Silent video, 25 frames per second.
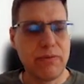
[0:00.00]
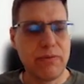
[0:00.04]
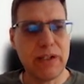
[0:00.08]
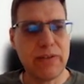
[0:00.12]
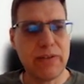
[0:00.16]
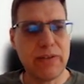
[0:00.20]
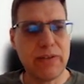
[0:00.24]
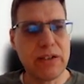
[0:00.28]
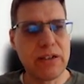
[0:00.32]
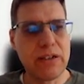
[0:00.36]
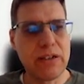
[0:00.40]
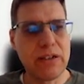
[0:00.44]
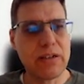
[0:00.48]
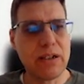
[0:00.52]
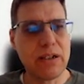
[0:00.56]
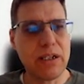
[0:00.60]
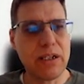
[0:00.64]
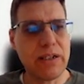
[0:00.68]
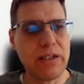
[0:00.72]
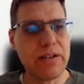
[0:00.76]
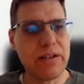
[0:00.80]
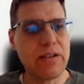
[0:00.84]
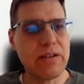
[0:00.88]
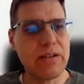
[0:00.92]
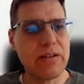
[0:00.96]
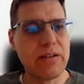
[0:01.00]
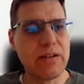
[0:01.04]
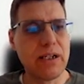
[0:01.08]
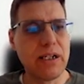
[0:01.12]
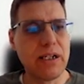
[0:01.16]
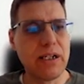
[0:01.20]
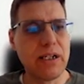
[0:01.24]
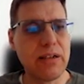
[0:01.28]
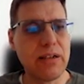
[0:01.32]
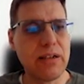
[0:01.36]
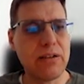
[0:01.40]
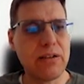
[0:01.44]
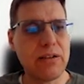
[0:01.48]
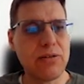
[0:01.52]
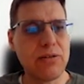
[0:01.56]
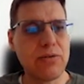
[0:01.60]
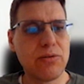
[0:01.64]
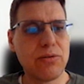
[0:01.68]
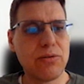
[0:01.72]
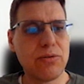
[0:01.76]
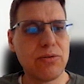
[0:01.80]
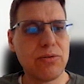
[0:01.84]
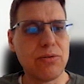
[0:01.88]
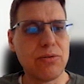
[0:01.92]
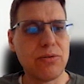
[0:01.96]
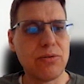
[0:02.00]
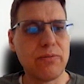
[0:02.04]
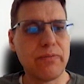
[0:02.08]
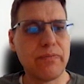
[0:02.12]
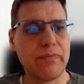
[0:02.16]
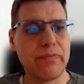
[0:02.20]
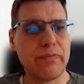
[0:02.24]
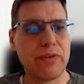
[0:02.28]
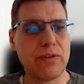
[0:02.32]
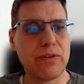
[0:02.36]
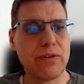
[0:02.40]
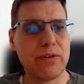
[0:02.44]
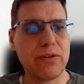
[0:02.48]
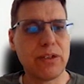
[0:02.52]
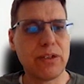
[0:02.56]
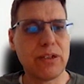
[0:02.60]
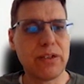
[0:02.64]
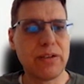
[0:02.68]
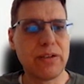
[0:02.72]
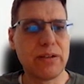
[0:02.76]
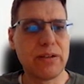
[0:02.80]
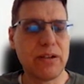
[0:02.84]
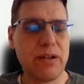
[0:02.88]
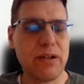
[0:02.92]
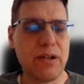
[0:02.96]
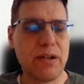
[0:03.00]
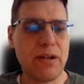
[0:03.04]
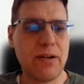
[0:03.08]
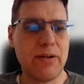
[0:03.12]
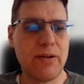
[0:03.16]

5-6 classes related to this,